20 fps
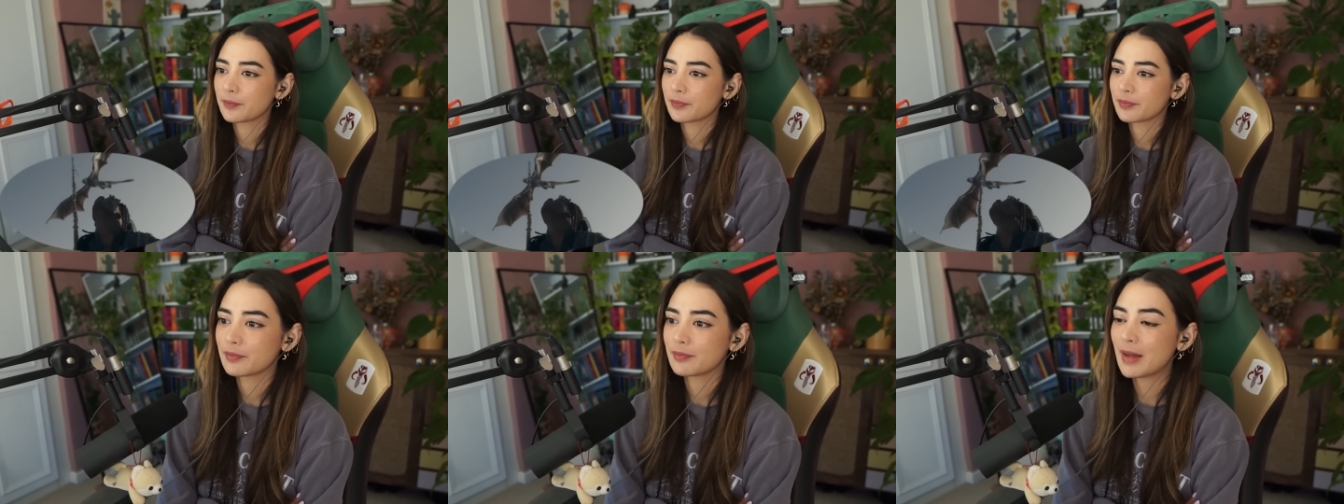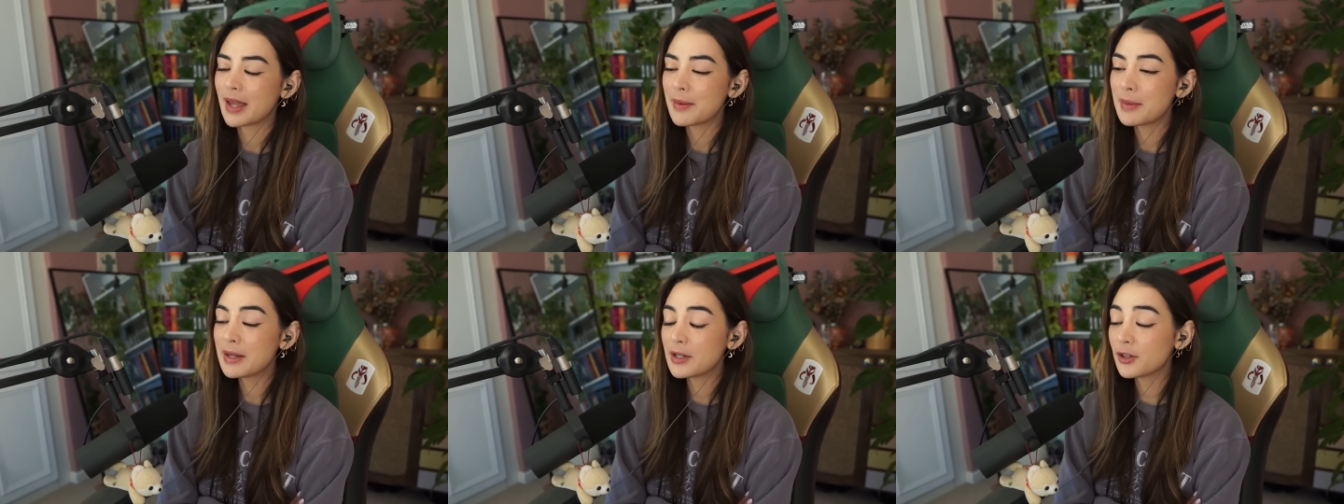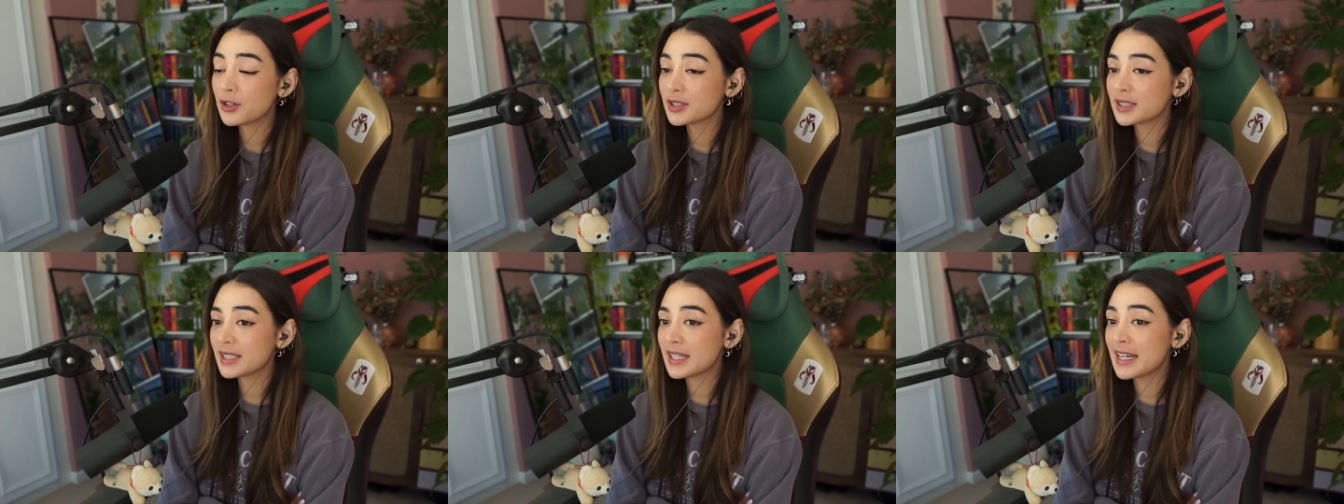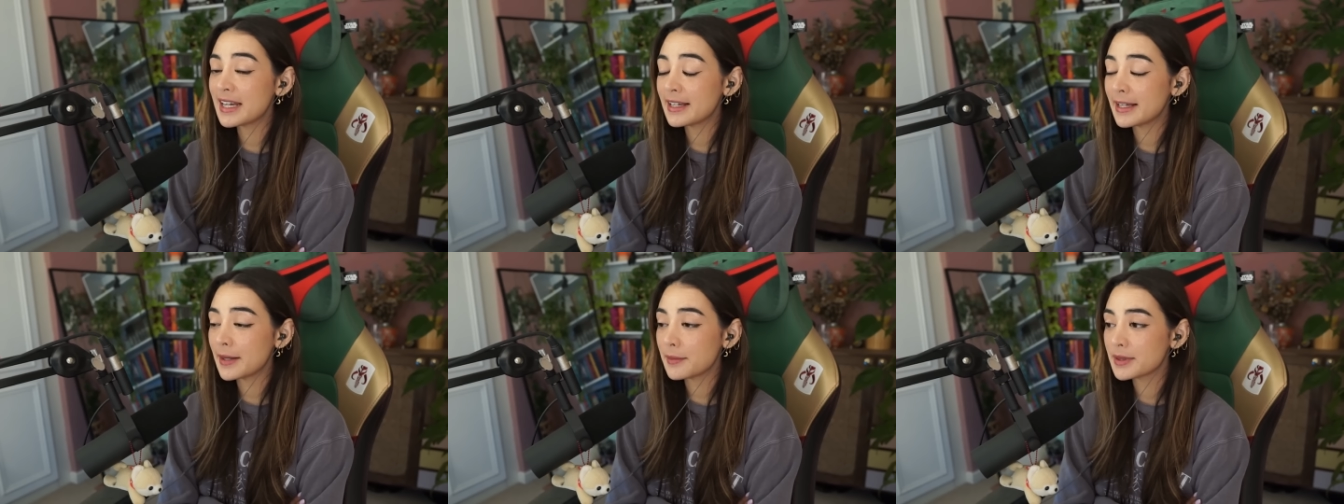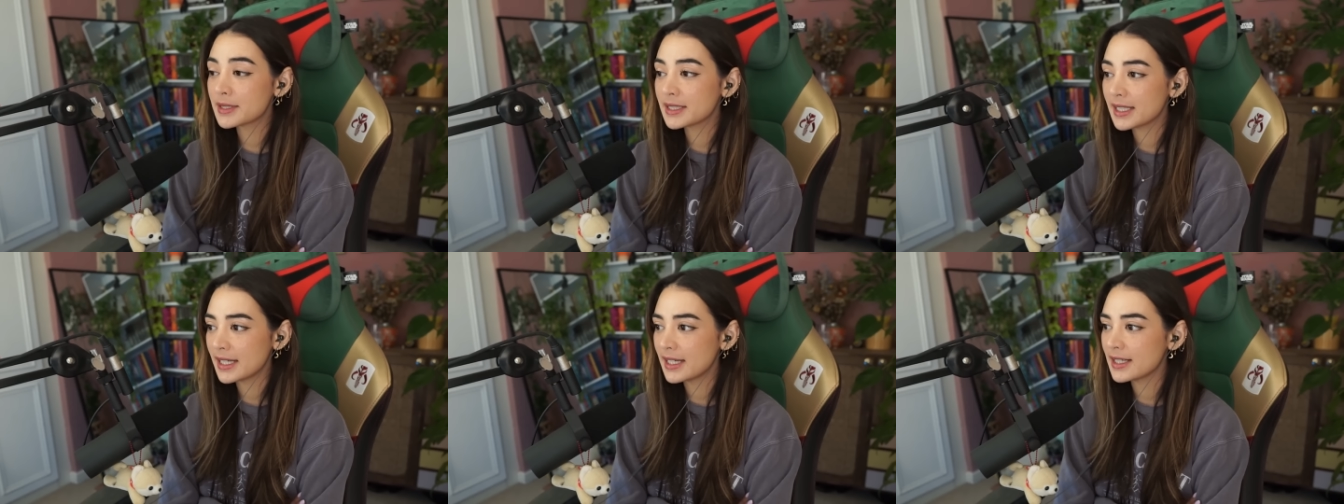Maybe because he keeps
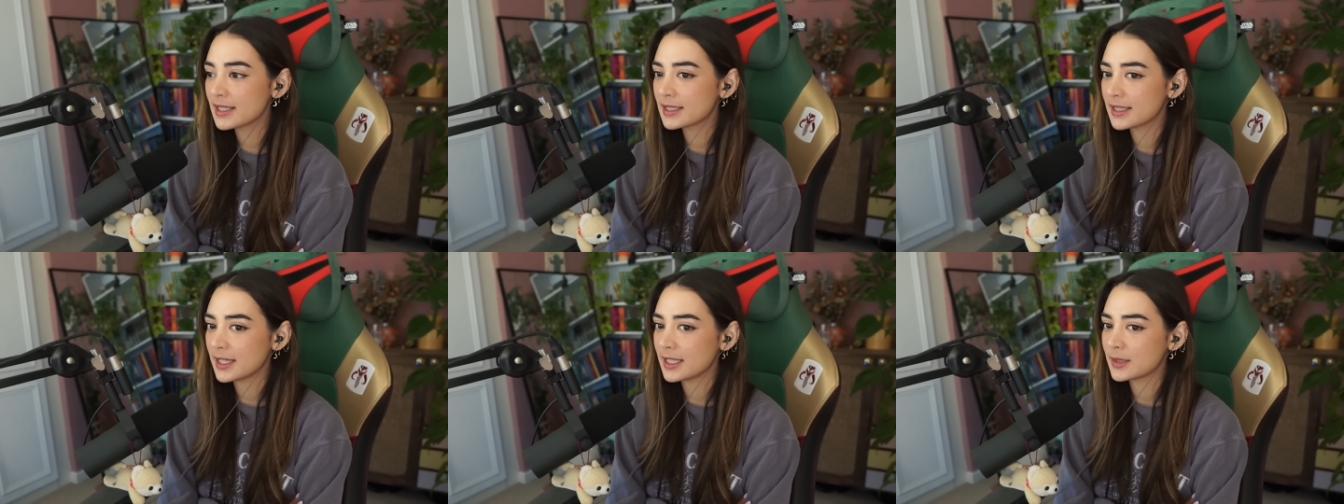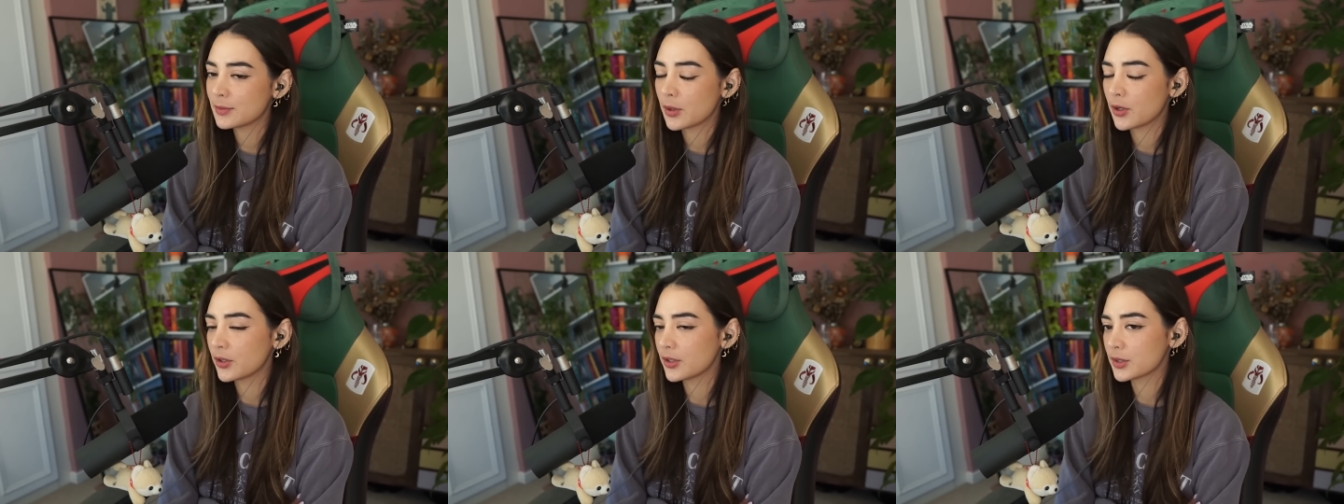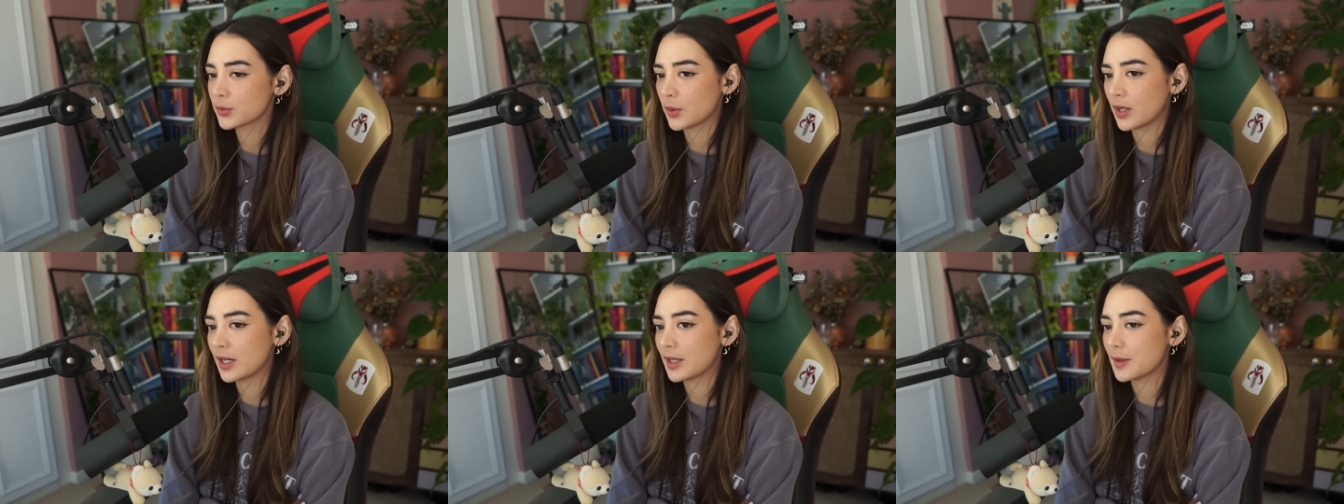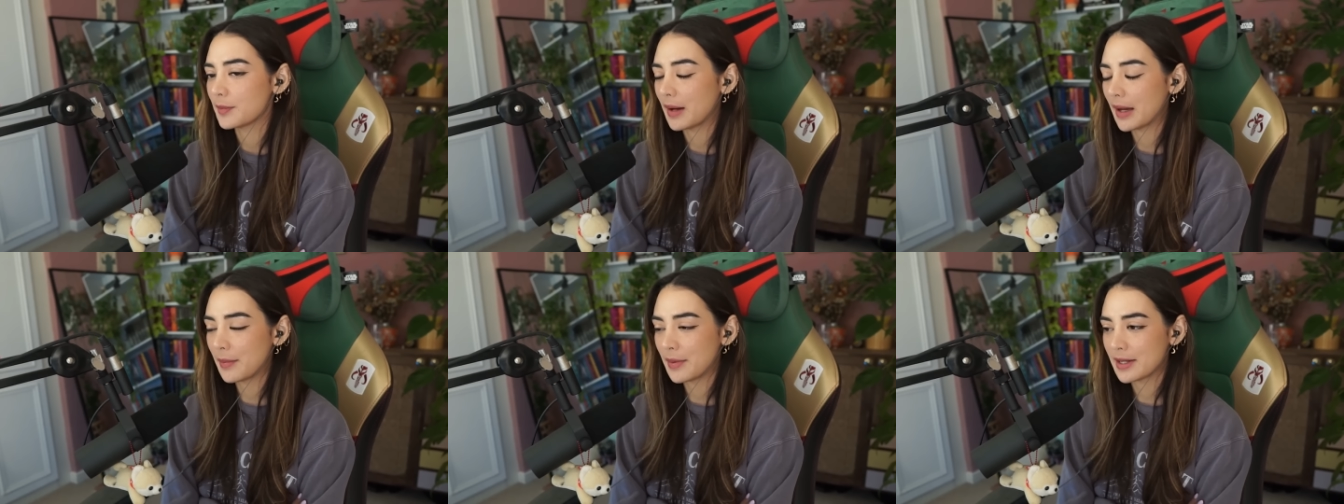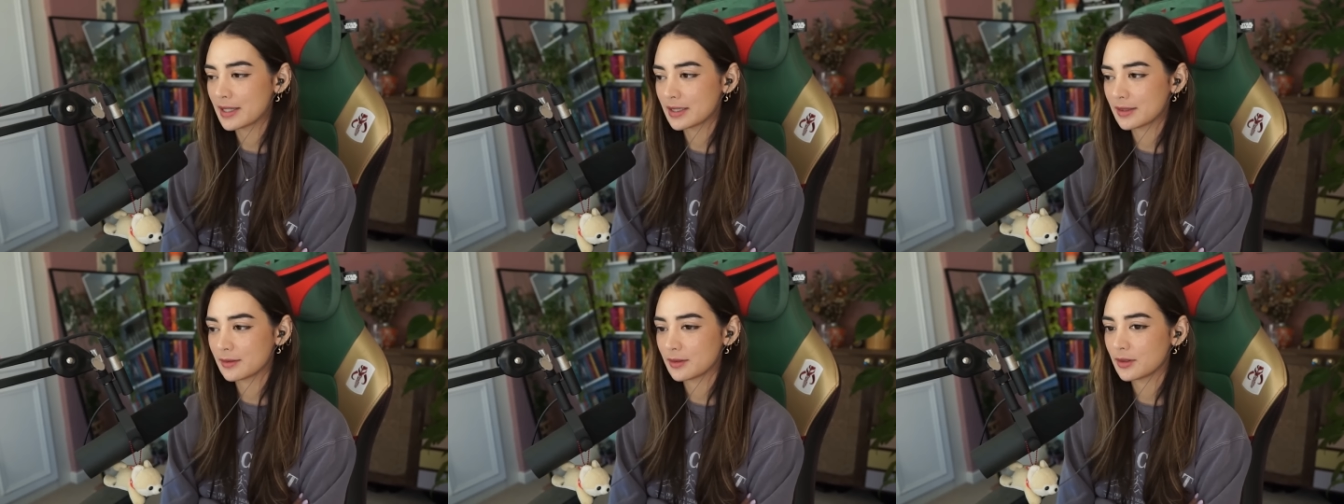seeing Sea Smoke as well. Maybe
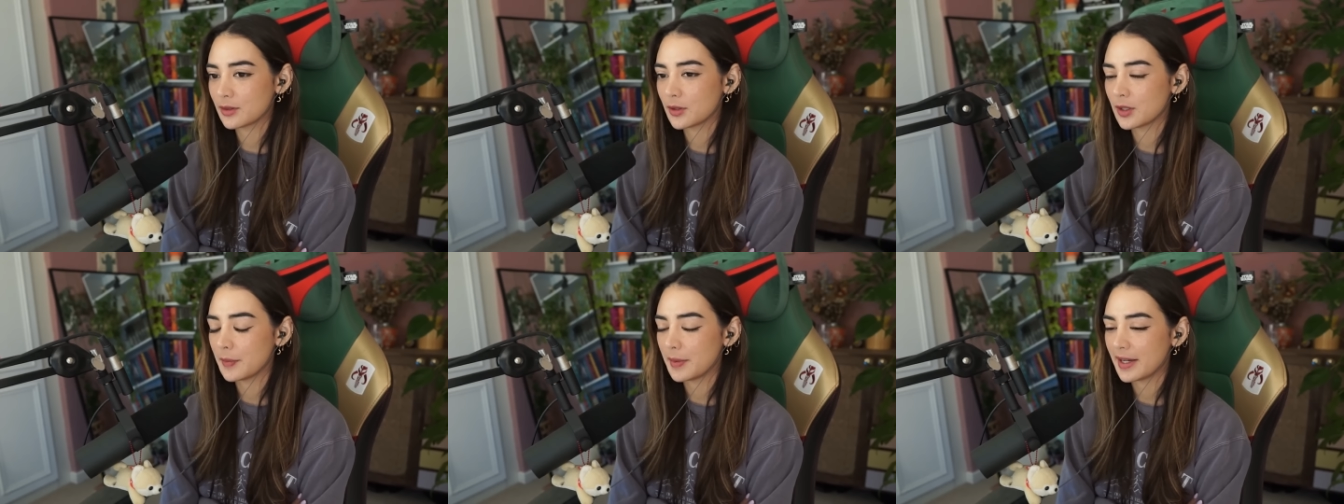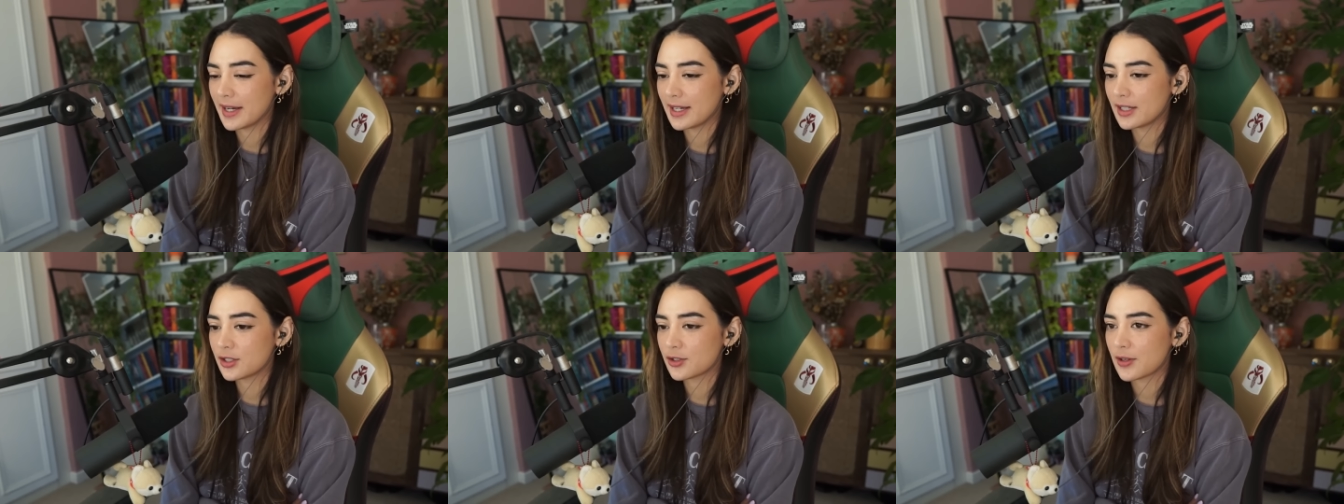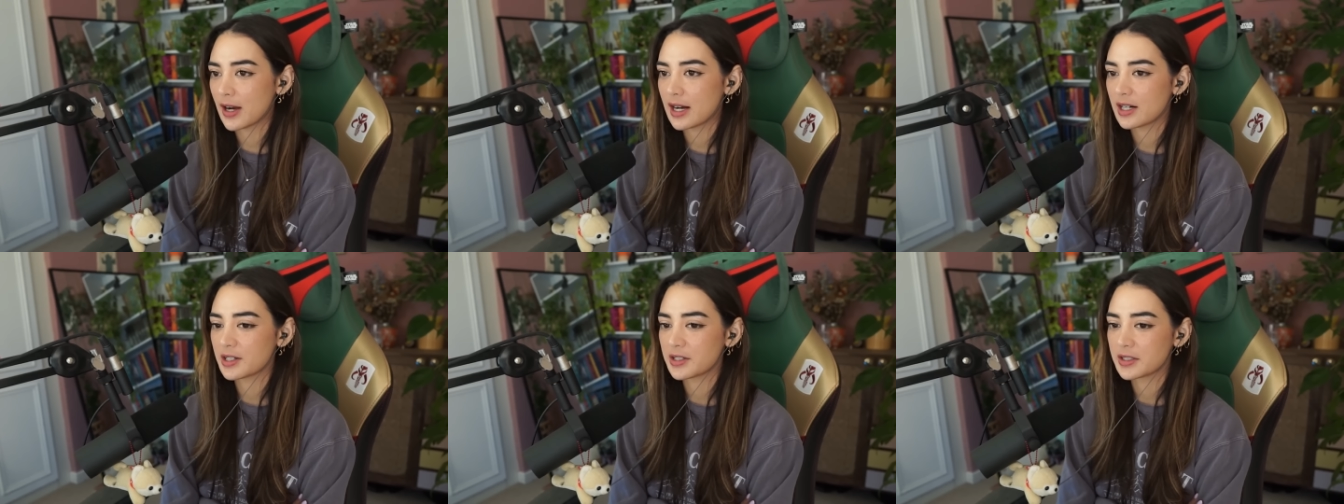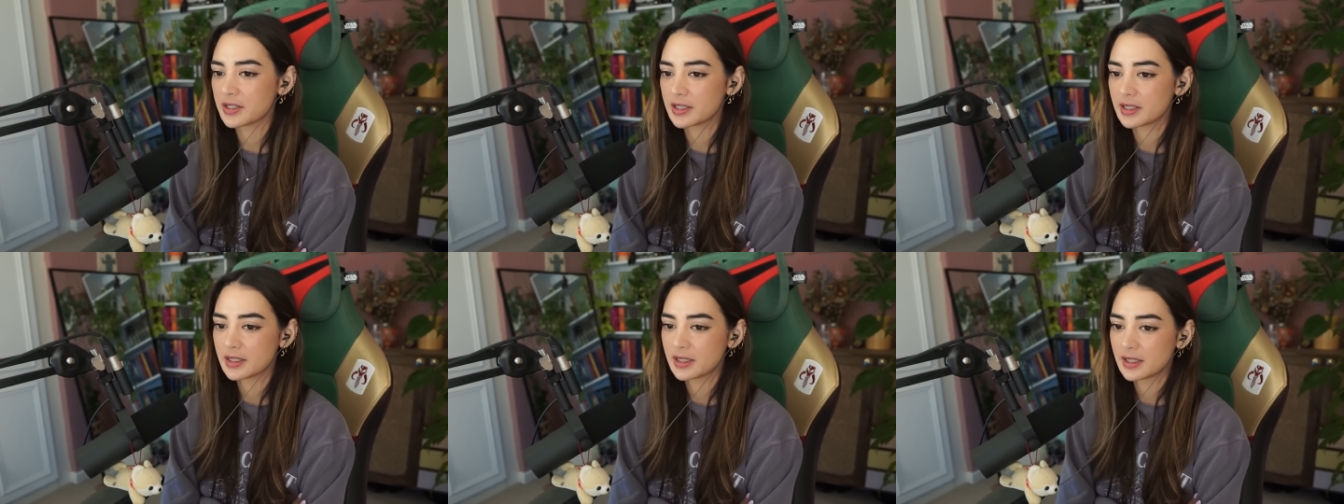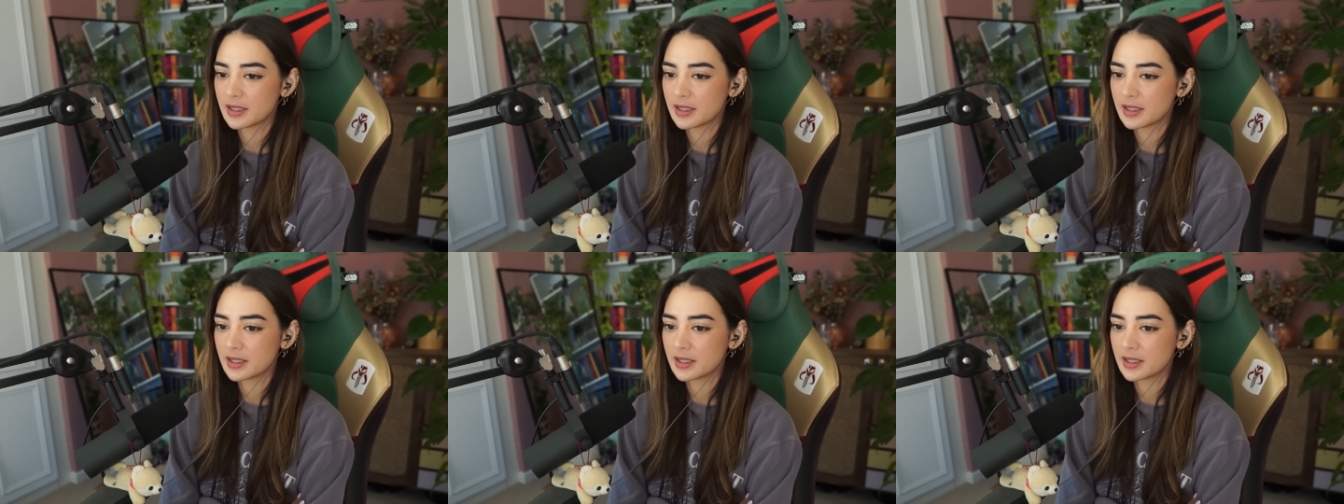it's going to be his dragon.